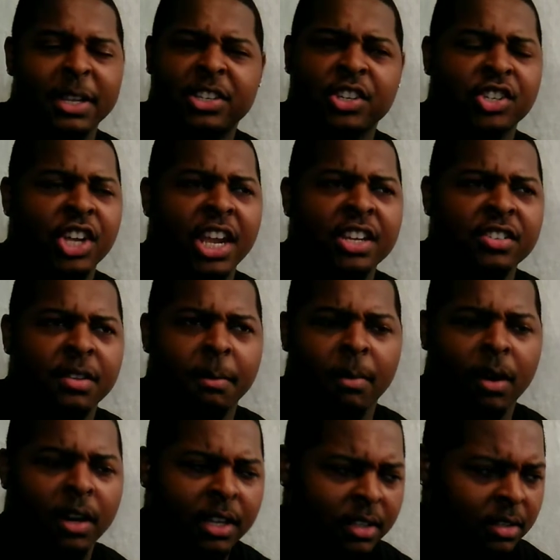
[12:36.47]
to change the
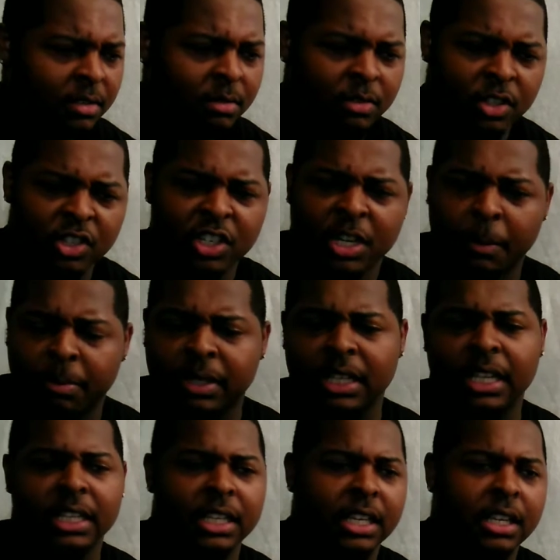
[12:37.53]
market, dude, to
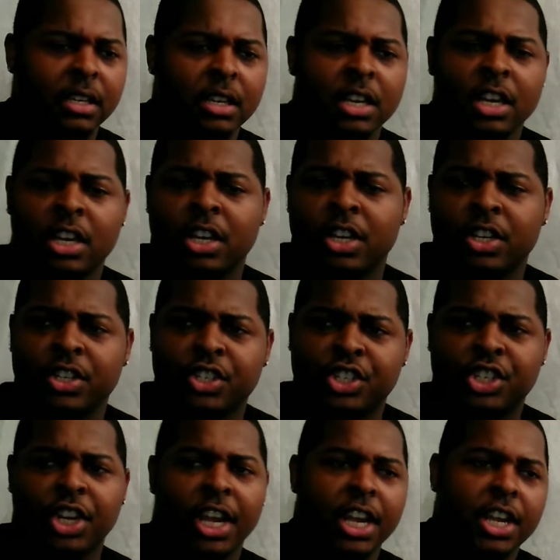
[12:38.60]
completely
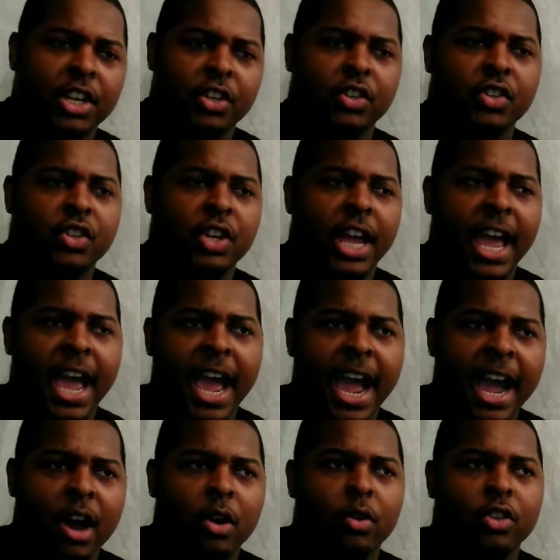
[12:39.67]
change
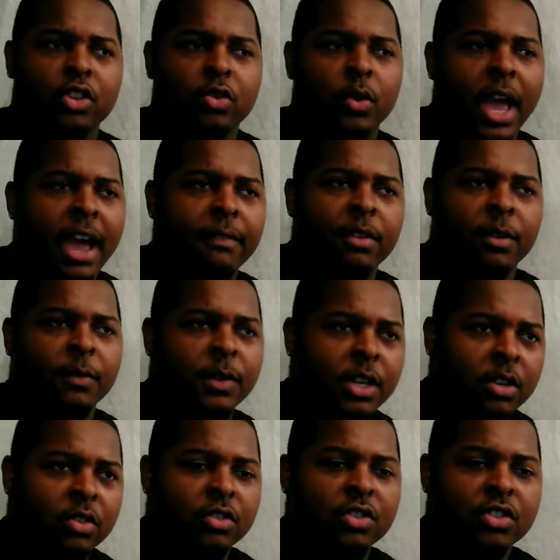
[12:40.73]
how you have your
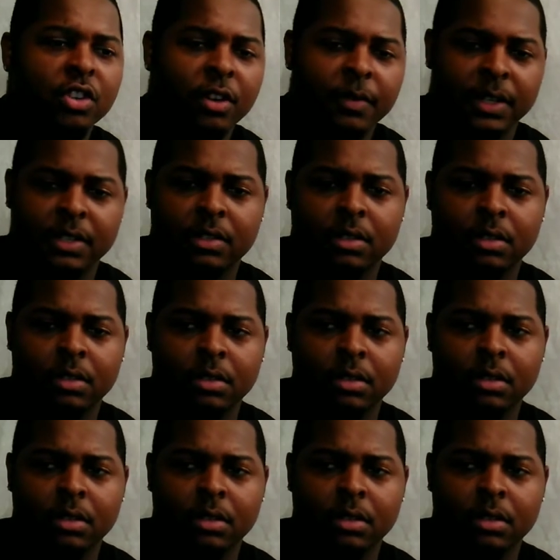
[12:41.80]
vehicle serviced.